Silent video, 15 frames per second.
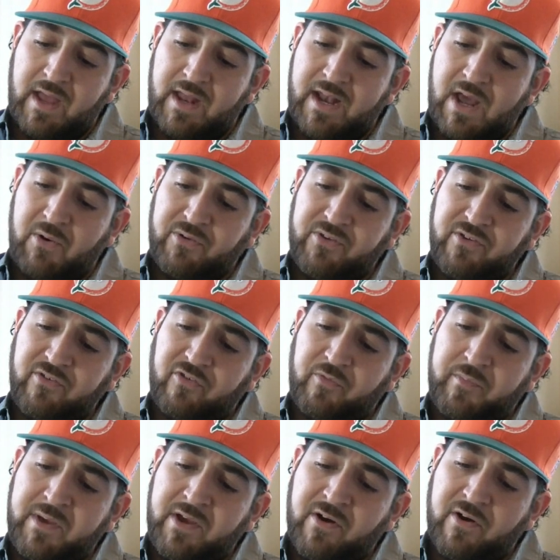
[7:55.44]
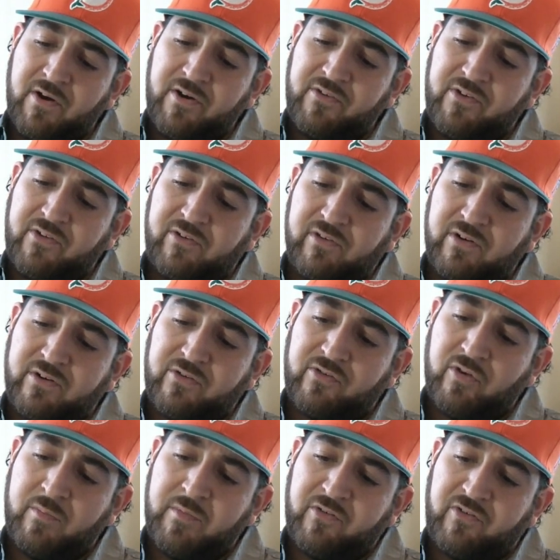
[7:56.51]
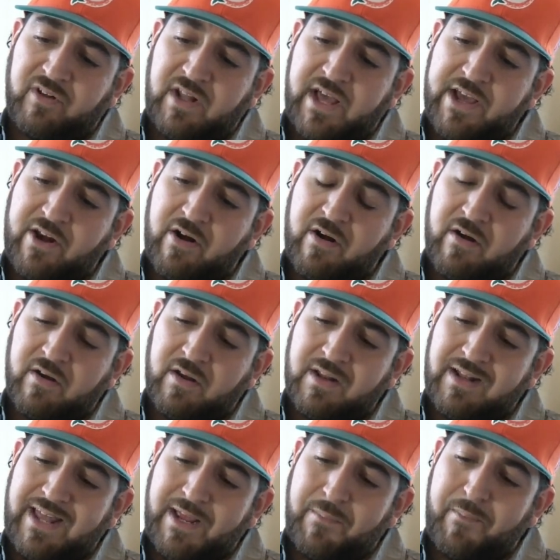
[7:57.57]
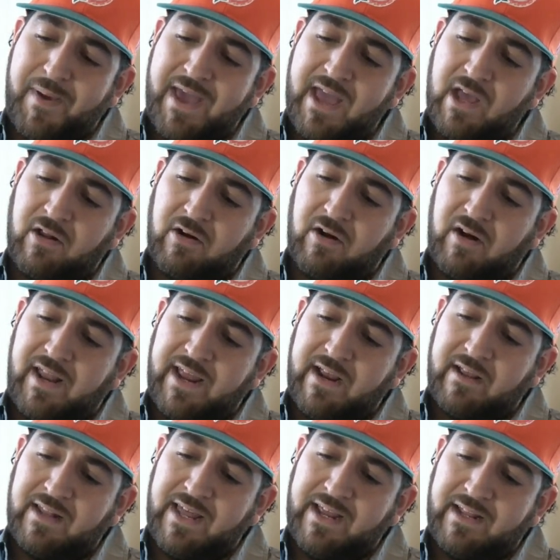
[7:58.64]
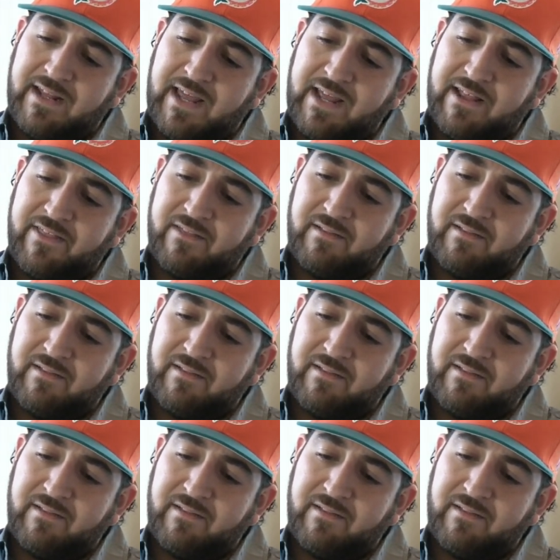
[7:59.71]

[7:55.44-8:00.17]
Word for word: Now, is it just me, or does this look so much lighter, like paler, like like like